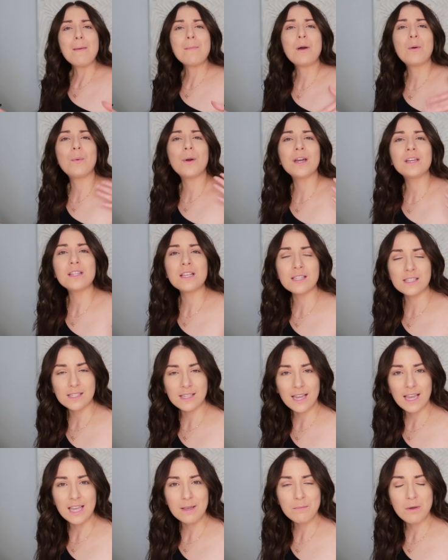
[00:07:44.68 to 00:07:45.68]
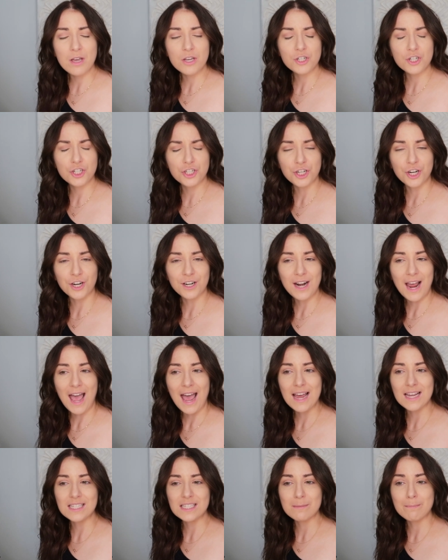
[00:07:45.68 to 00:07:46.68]
Am I wearing the same shirt
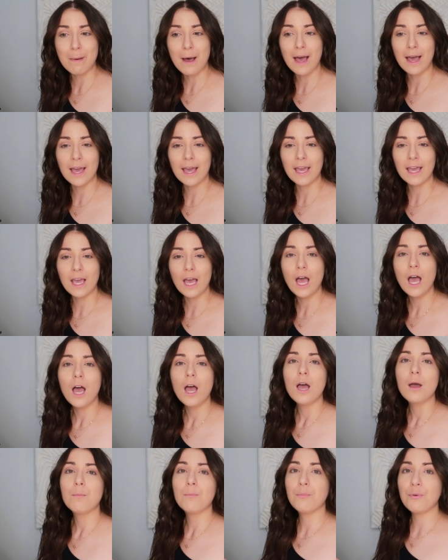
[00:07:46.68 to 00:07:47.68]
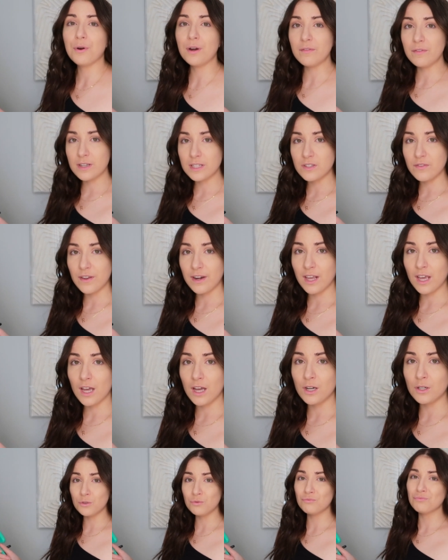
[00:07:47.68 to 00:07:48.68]
as my previous
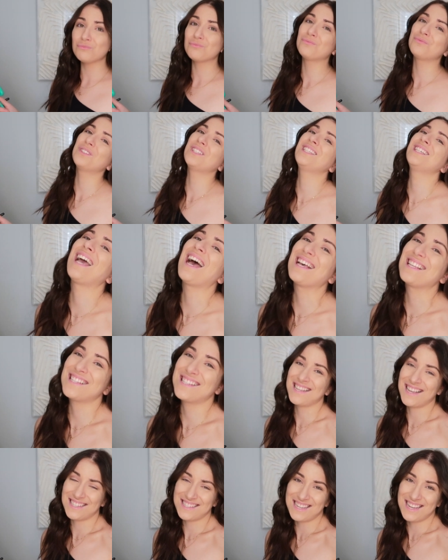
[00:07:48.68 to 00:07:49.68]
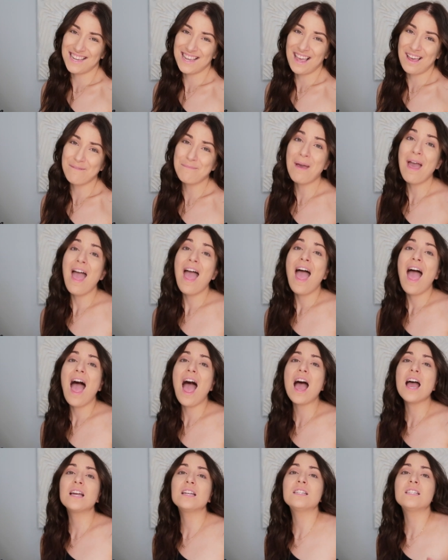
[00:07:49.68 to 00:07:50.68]
video? Yes, yes I am.
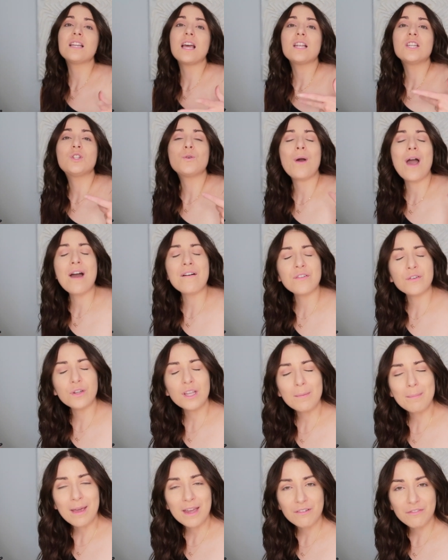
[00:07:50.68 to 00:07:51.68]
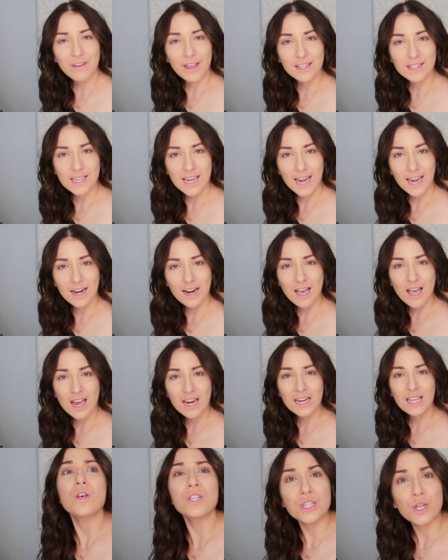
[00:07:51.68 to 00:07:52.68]
And do I have a really bad fake tan
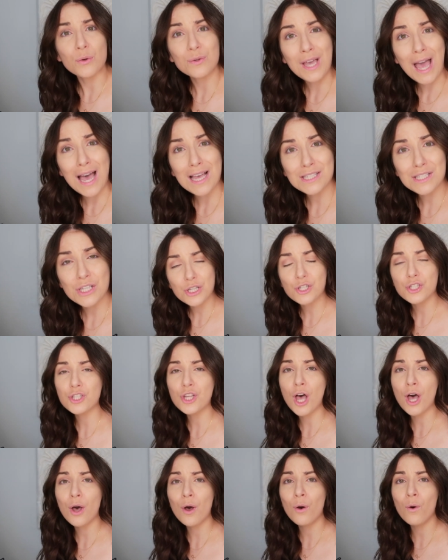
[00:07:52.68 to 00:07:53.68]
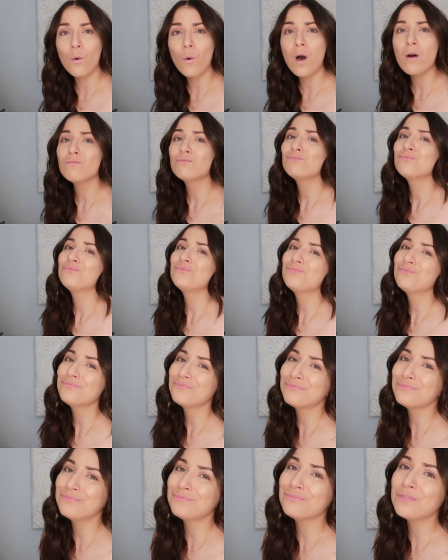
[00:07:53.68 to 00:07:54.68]
on? Also yes. So
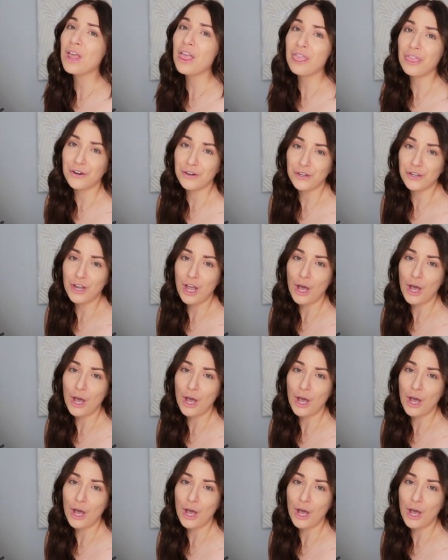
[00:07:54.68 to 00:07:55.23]
there you